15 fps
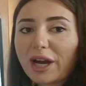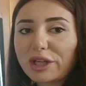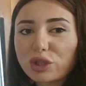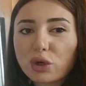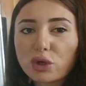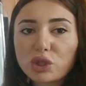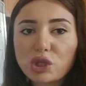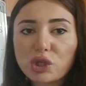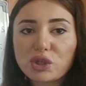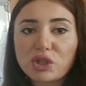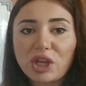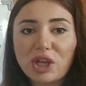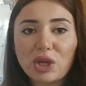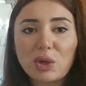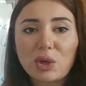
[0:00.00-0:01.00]
I don't just
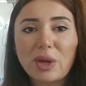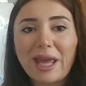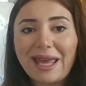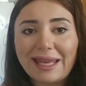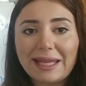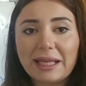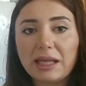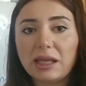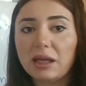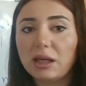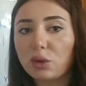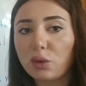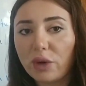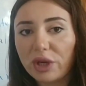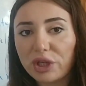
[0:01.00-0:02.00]
hear any
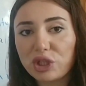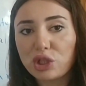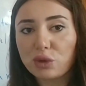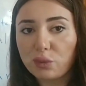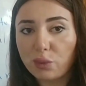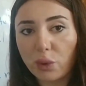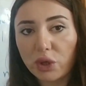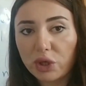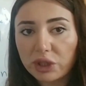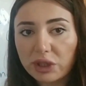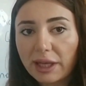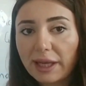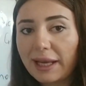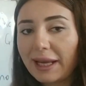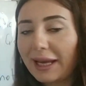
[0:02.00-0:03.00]
question word,
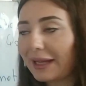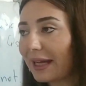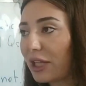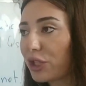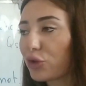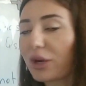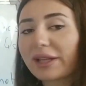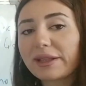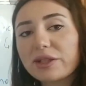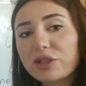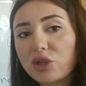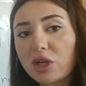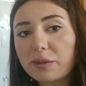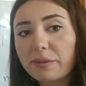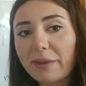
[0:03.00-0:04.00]
and I directly
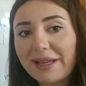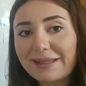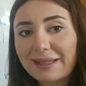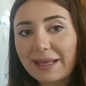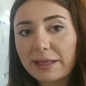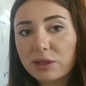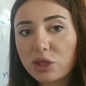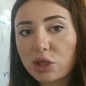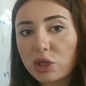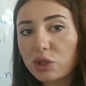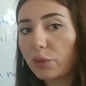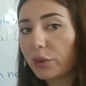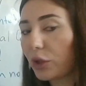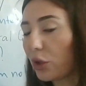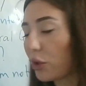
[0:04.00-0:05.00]
start my sentence
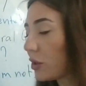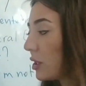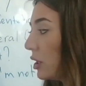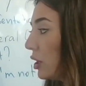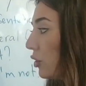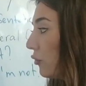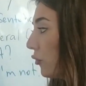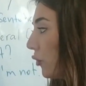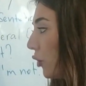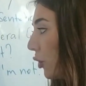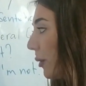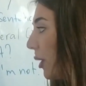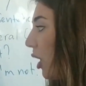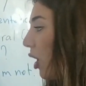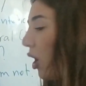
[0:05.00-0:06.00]
with auxiliary
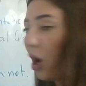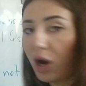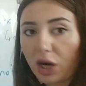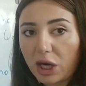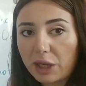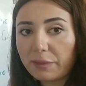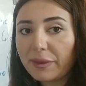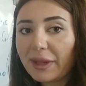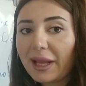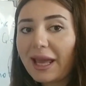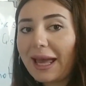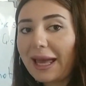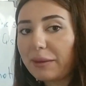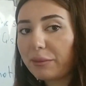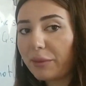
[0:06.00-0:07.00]
verb, are.
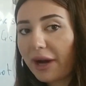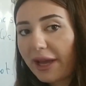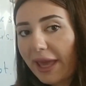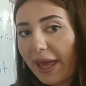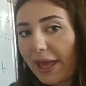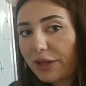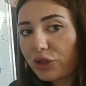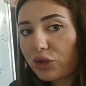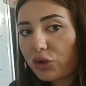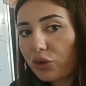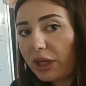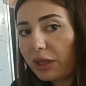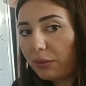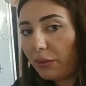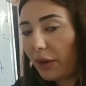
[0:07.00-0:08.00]
And in my
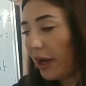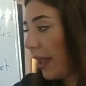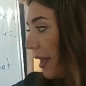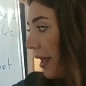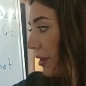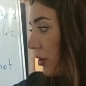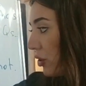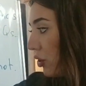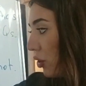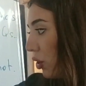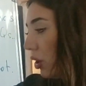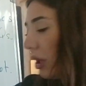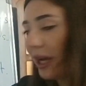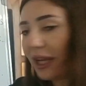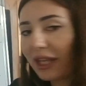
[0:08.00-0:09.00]
answer,
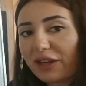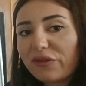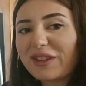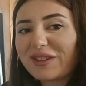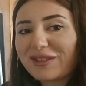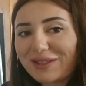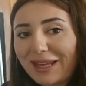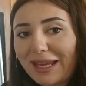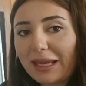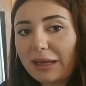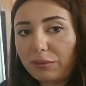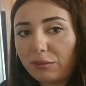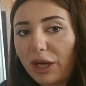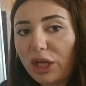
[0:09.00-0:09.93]
I give the same.